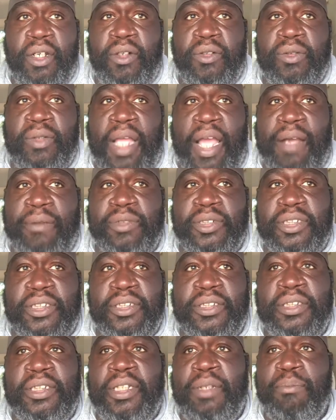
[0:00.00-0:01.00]
I was
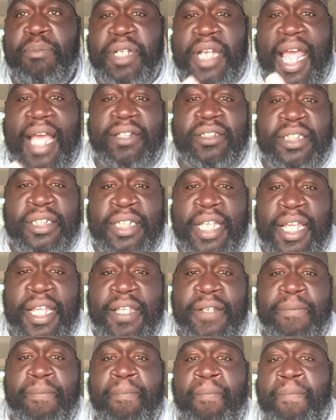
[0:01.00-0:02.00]
been out today
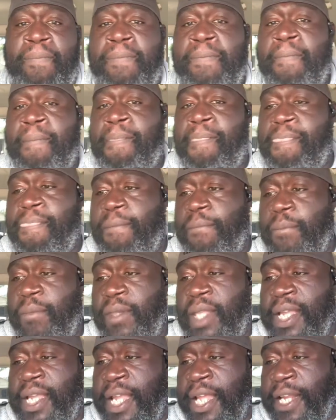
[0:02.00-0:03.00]

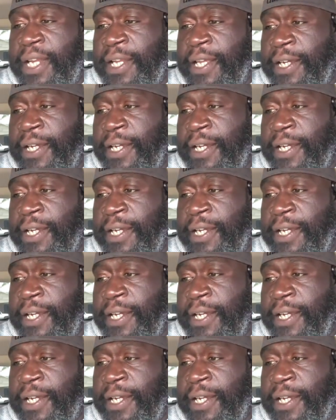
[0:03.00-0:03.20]
and